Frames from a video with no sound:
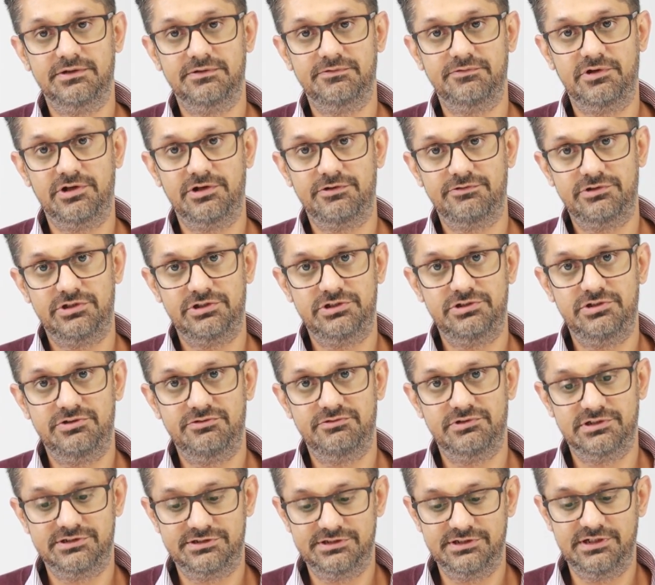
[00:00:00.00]
one of the
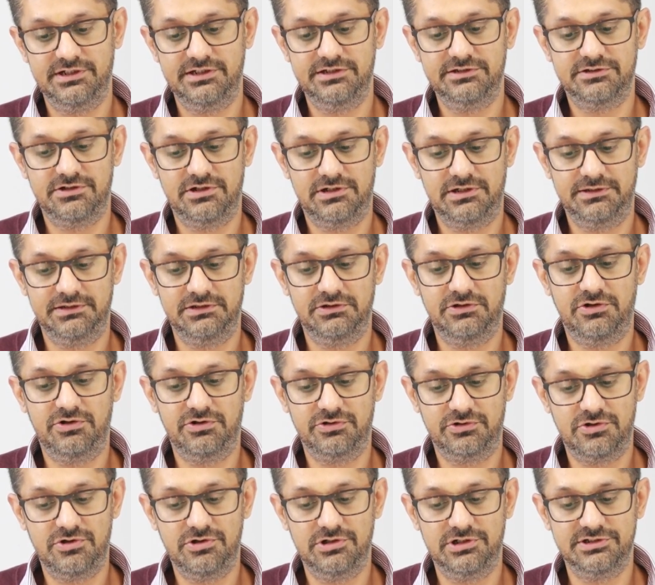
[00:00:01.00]
universities
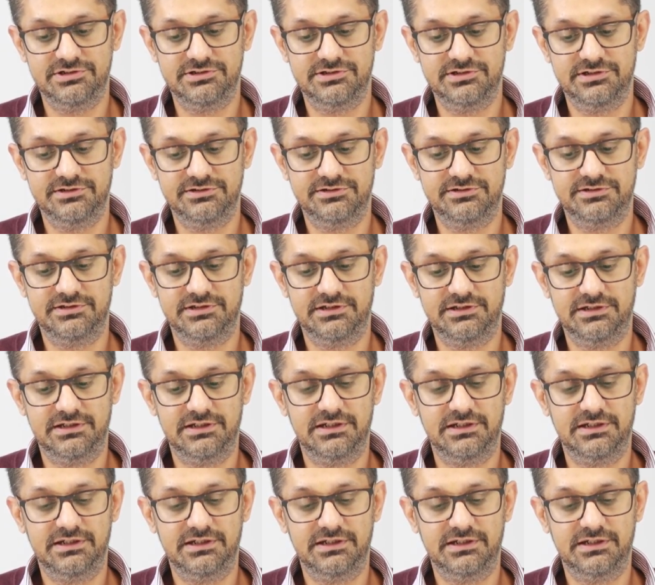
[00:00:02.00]
or colleges